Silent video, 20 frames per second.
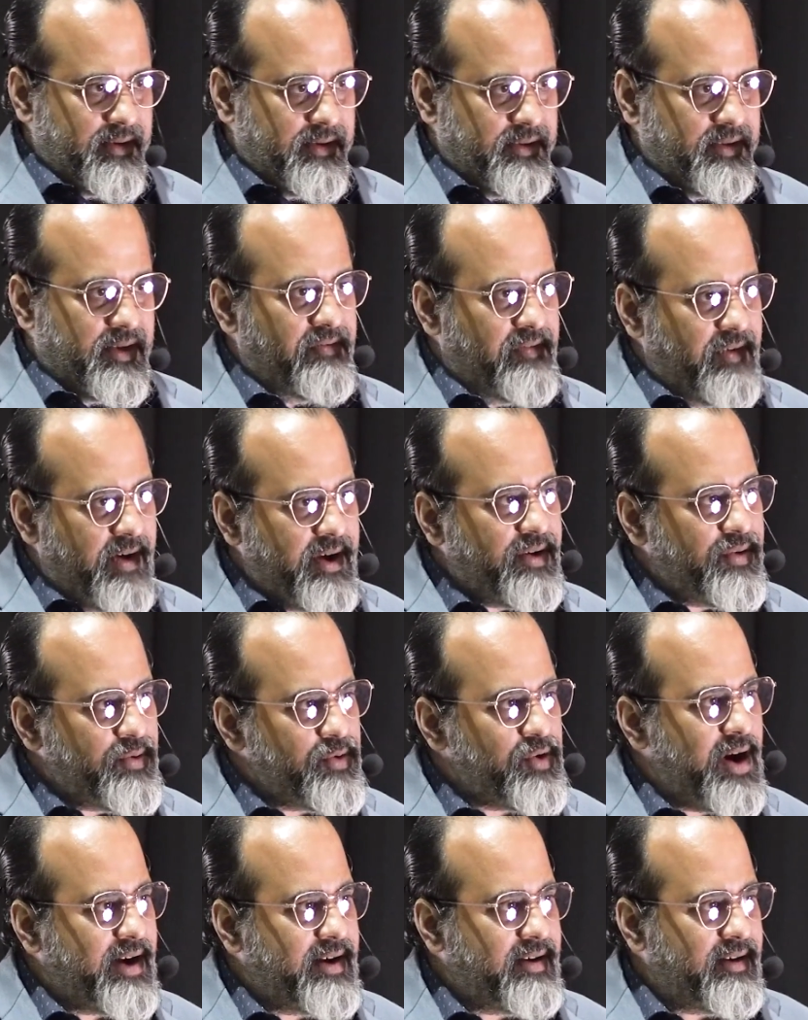The one
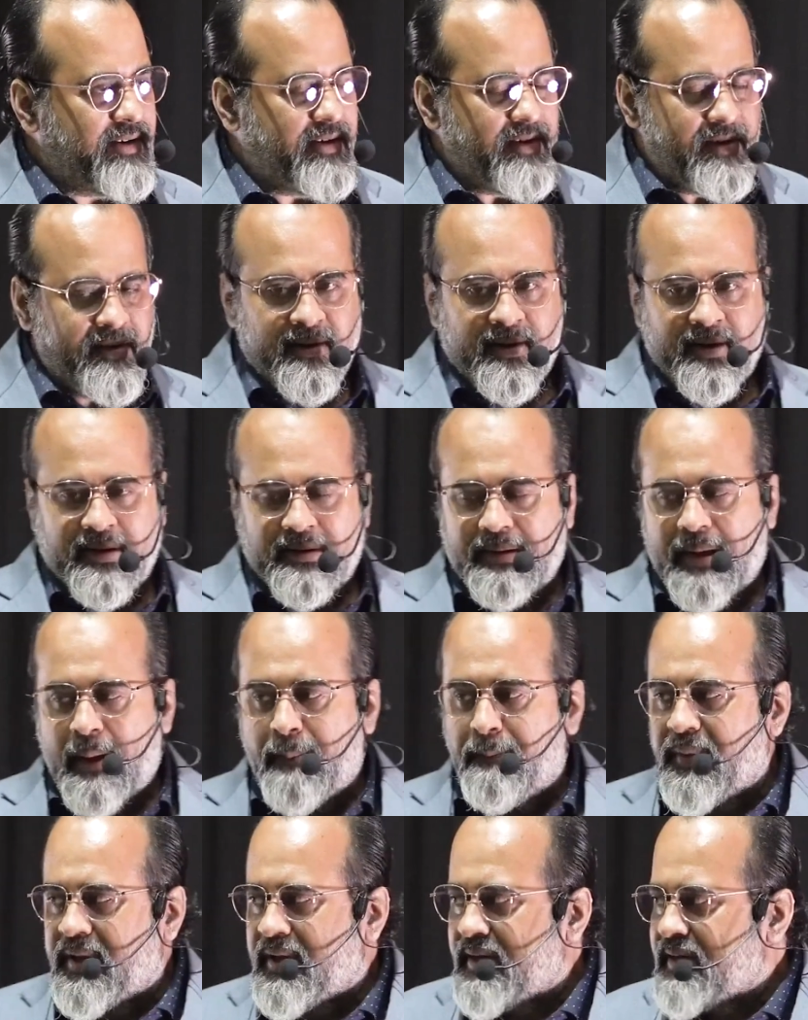who
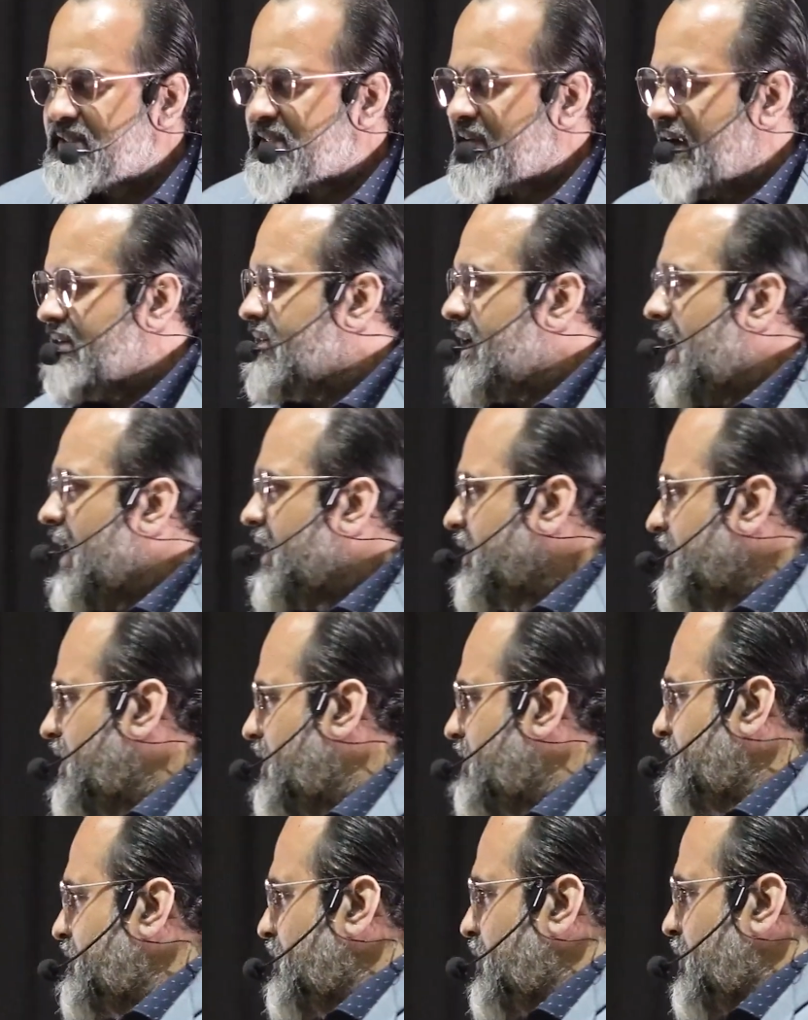appears
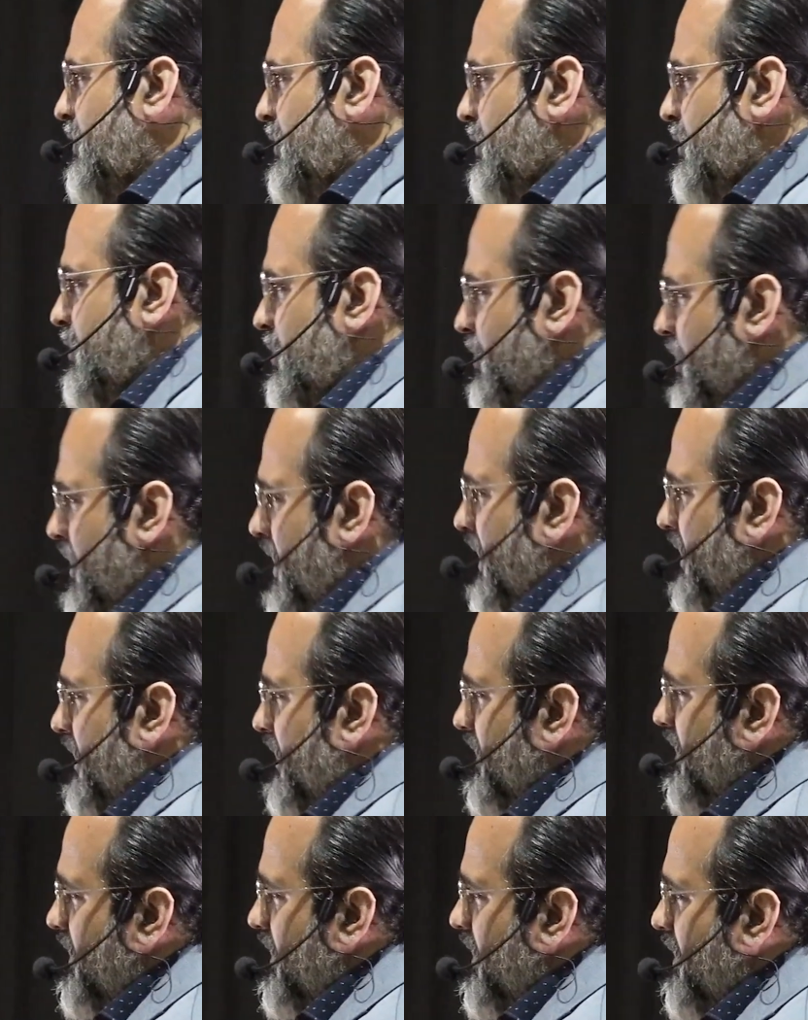attractive to you today,